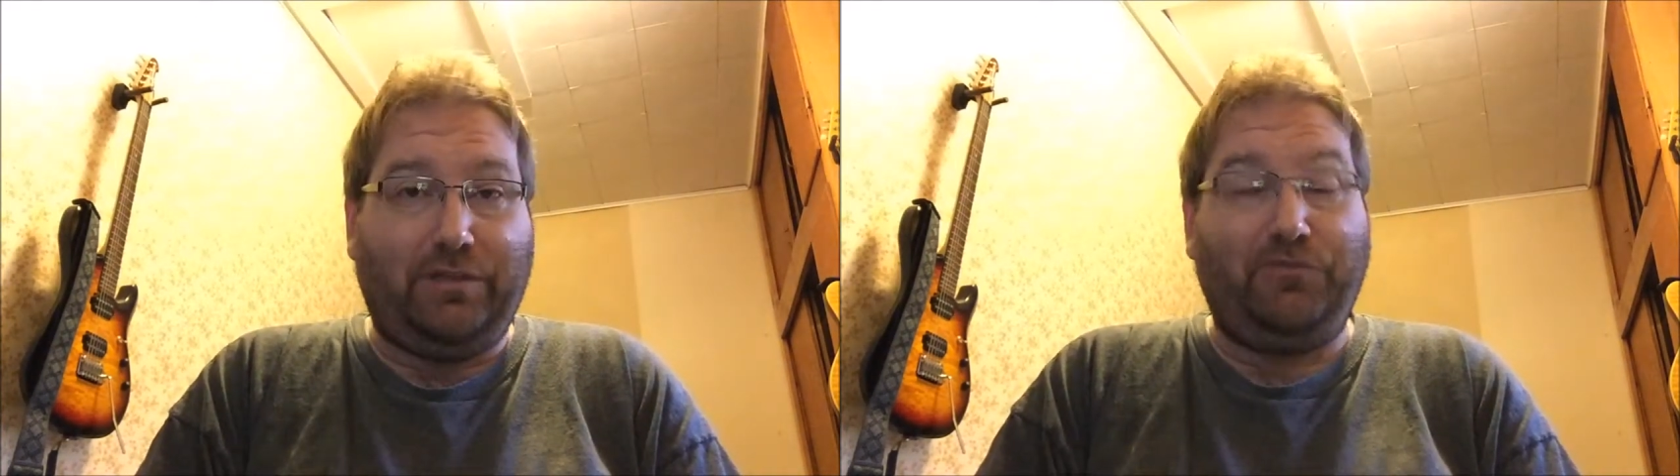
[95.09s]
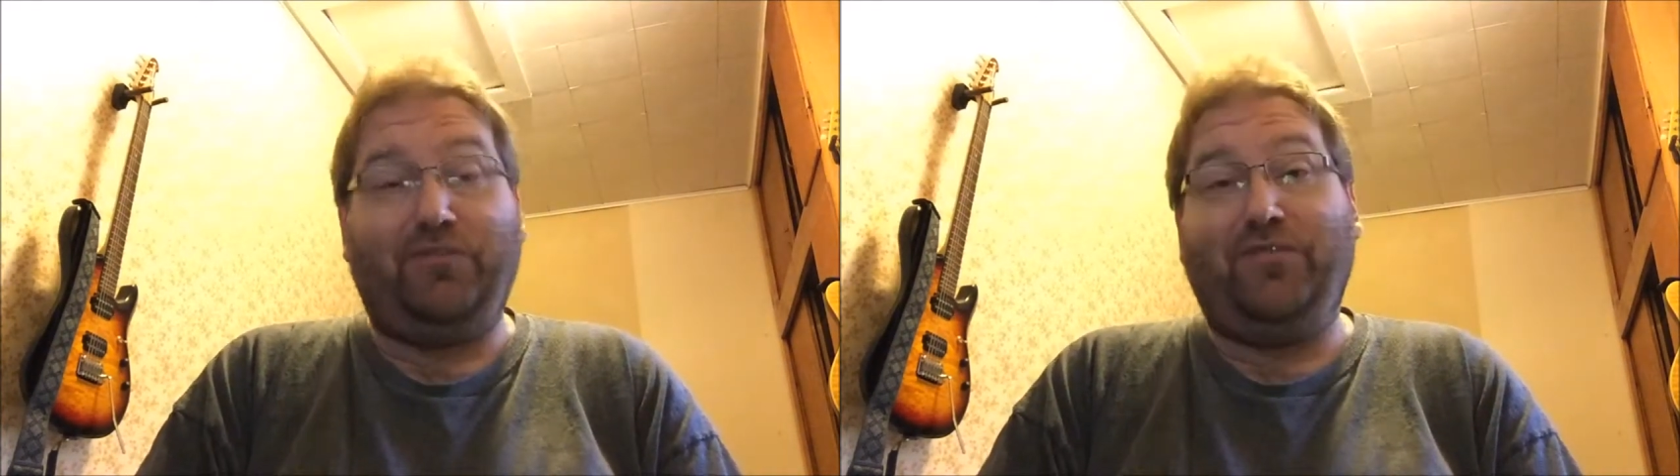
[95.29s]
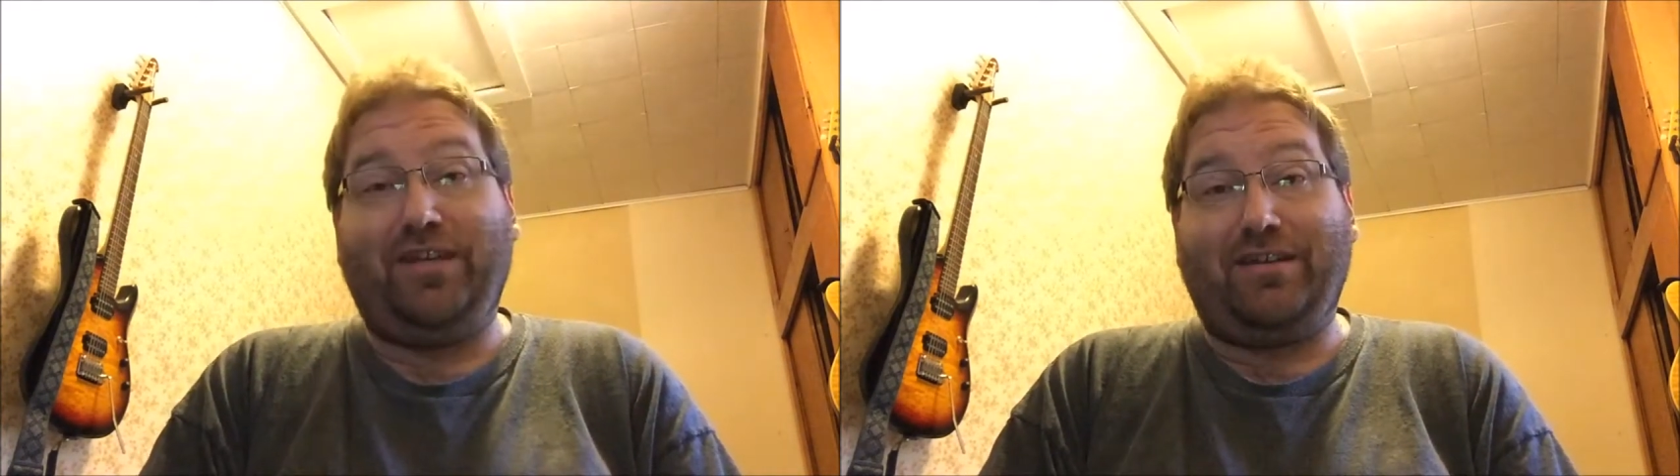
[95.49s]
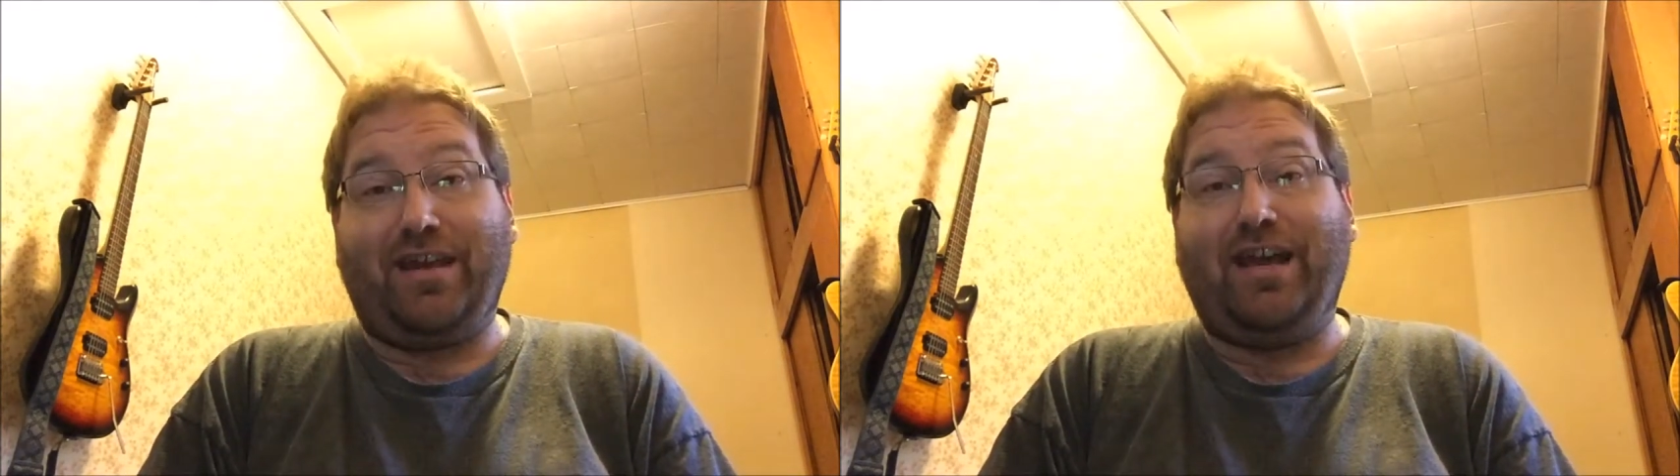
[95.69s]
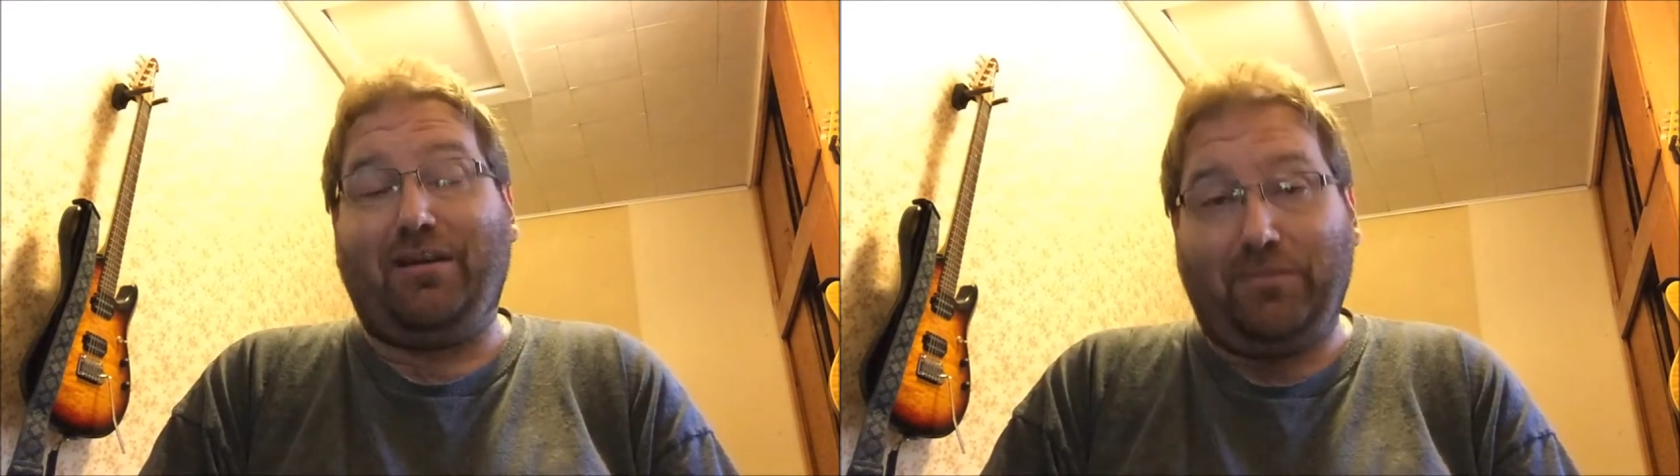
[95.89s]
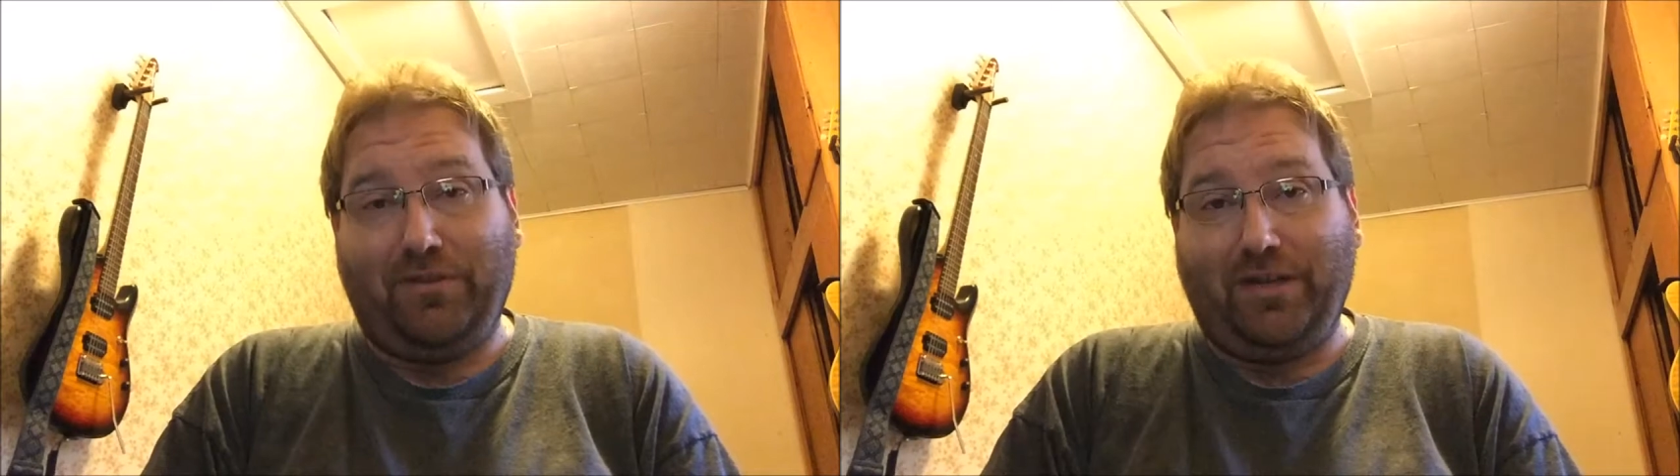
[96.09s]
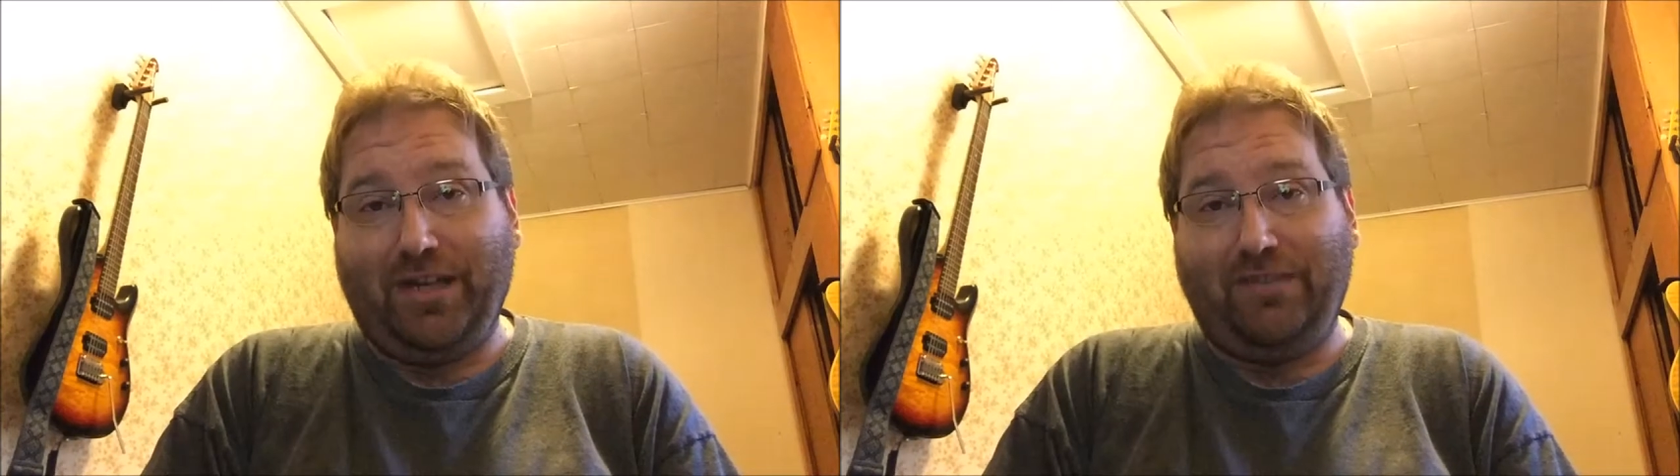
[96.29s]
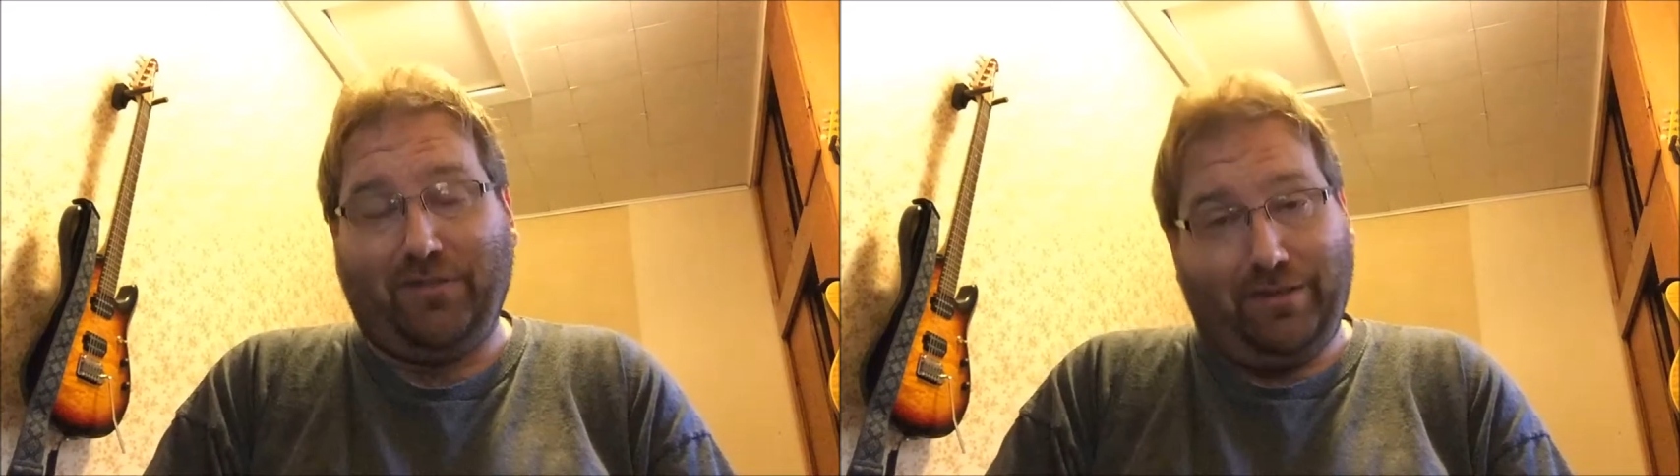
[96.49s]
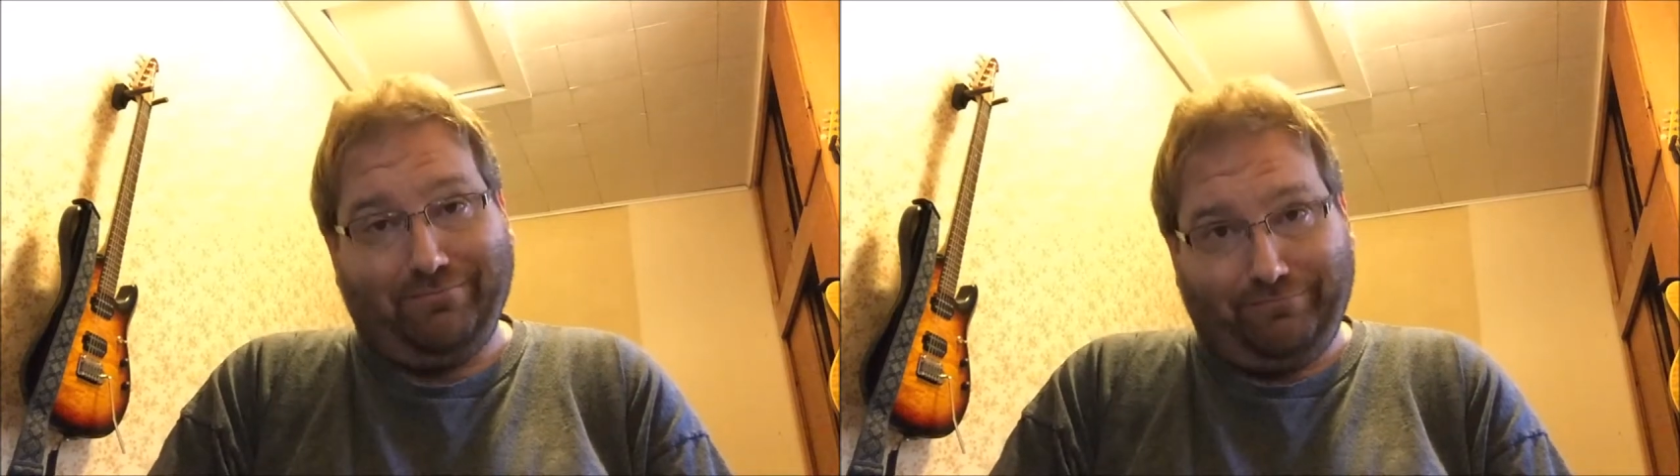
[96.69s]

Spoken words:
was in Vietnam in the Navy.